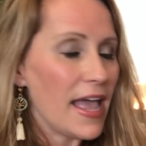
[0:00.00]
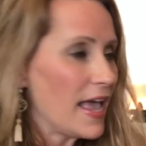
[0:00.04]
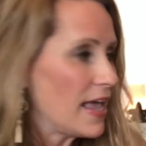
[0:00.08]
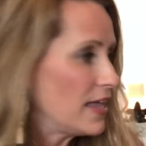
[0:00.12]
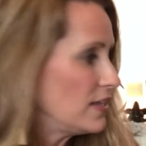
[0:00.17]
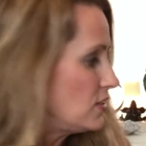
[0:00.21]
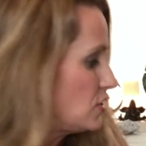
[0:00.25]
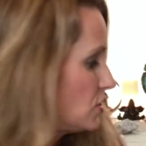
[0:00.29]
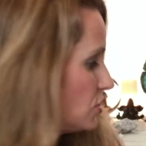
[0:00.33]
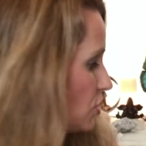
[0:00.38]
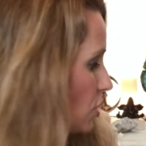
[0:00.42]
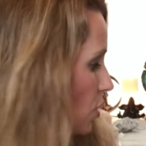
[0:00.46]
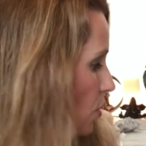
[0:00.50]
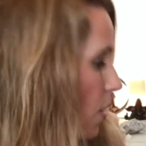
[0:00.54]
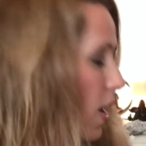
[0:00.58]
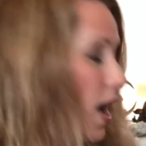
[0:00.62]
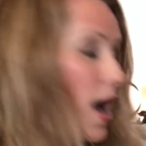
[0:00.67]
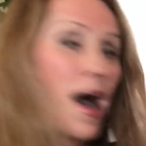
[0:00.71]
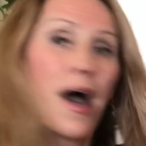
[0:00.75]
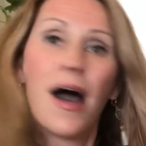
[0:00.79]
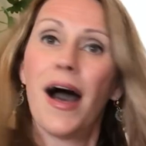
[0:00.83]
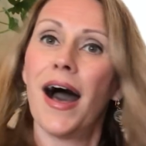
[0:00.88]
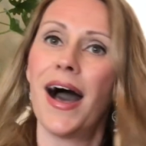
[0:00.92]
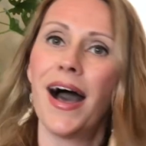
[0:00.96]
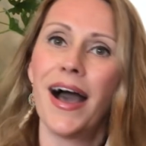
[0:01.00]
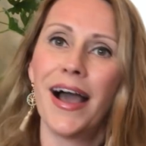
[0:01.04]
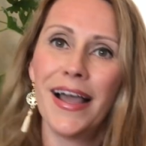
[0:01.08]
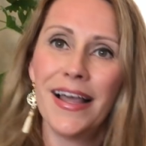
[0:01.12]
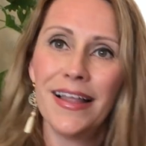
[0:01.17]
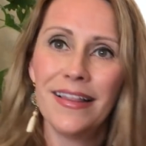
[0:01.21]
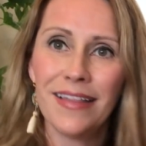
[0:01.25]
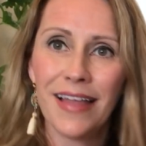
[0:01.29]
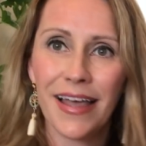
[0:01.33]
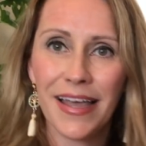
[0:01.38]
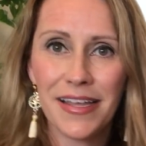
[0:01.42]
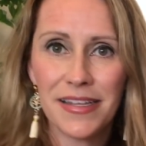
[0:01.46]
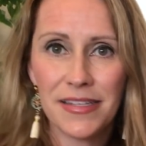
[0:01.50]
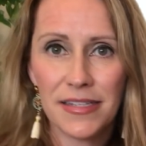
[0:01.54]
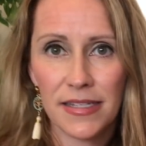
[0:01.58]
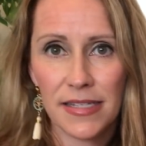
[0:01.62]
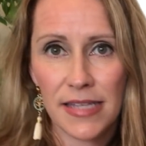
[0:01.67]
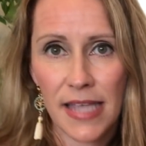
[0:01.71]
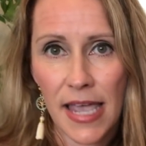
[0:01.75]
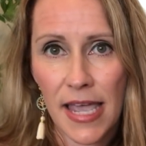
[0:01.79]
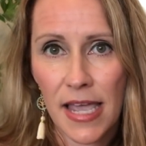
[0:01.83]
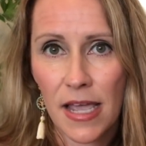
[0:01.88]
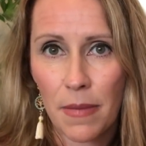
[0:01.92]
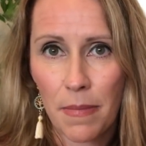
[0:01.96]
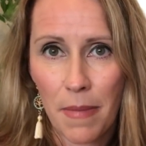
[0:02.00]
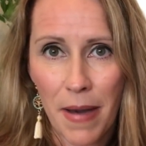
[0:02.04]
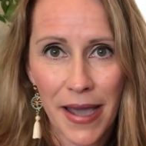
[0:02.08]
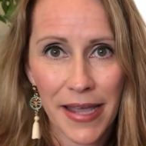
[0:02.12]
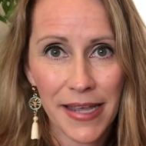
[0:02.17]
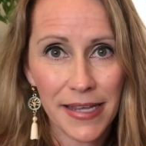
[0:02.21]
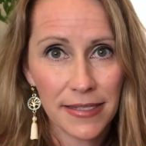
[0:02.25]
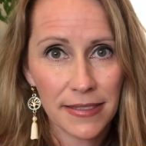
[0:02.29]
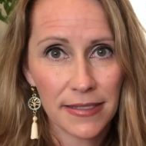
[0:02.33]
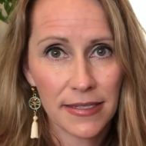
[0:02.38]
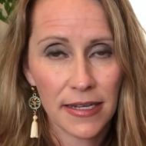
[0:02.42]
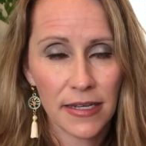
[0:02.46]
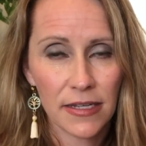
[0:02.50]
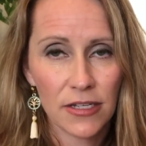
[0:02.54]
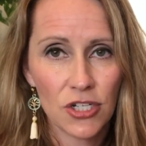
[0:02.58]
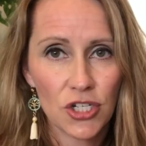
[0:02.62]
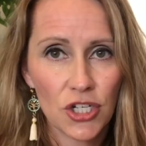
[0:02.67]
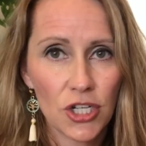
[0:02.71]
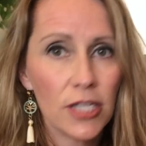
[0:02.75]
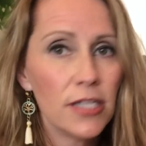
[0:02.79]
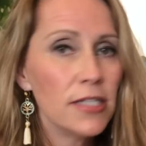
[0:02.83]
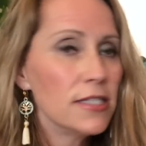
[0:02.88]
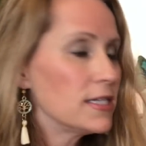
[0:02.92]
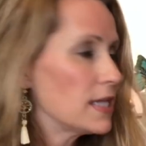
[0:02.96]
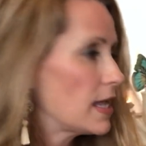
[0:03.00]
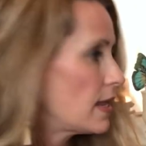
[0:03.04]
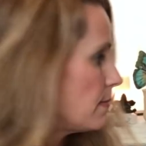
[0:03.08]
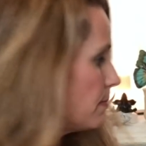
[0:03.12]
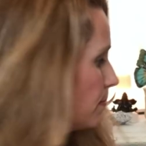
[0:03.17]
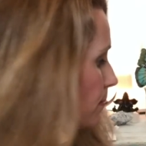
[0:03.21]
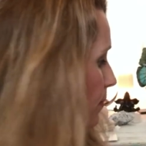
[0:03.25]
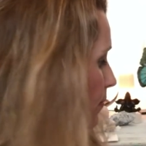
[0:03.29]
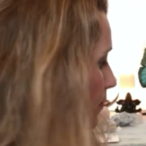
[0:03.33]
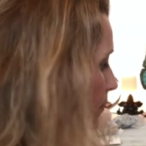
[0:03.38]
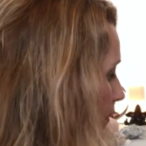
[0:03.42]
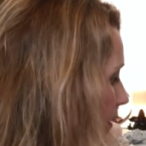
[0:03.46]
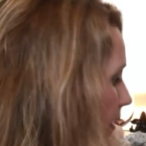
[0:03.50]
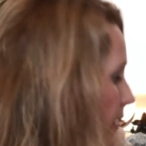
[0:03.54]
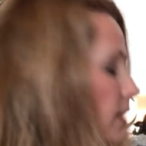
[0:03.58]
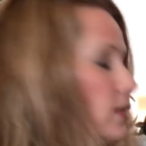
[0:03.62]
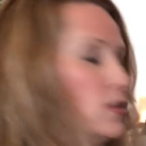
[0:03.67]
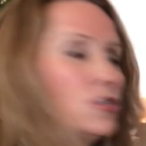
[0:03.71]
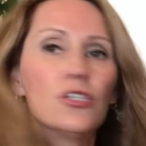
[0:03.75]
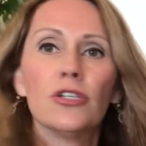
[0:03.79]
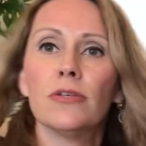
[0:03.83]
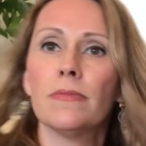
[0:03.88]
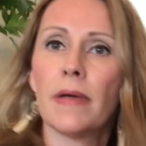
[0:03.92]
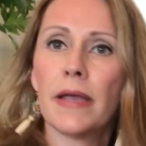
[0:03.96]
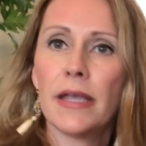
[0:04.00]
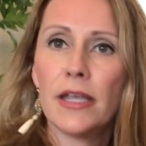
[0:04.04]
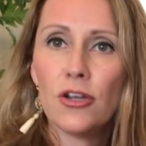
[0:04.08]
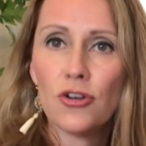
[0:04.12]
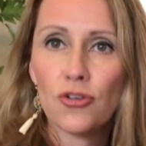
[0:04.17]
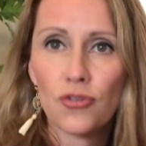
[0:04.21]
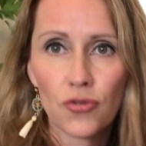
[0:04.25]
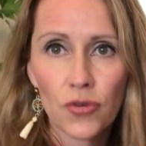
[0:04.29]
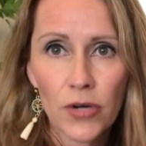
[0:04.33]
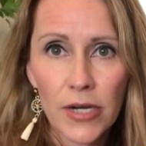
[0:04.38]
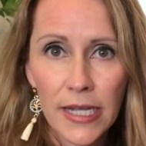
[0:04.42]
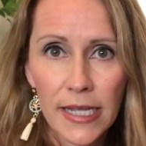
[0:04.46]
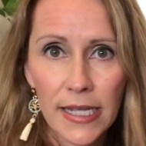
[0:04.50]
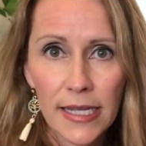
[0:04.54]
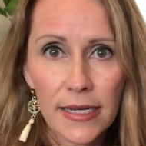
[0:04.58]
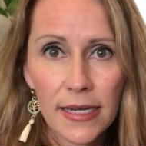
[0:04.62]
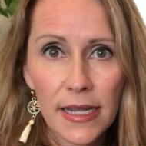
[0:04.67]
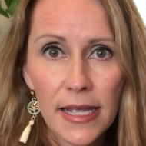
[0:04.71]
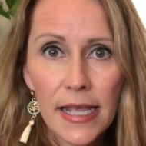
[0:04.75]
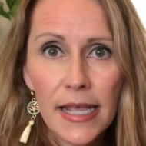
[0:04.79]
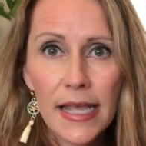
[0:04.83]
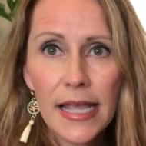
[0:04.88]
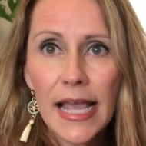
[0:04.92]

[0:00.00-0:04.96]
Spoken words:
And so I like to take my intentions and bring it to my grid.